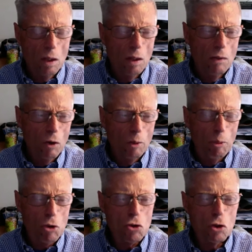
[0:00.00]
in a very
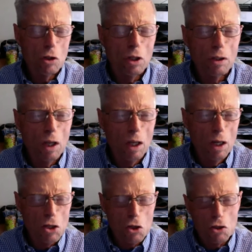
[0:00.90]
personal and
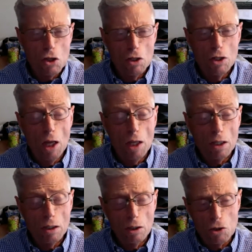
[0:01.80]
as I say, not
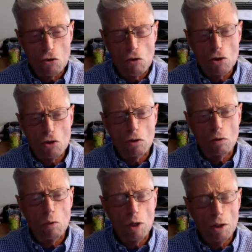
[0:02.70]

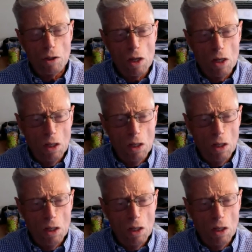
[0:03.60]
illustrational way,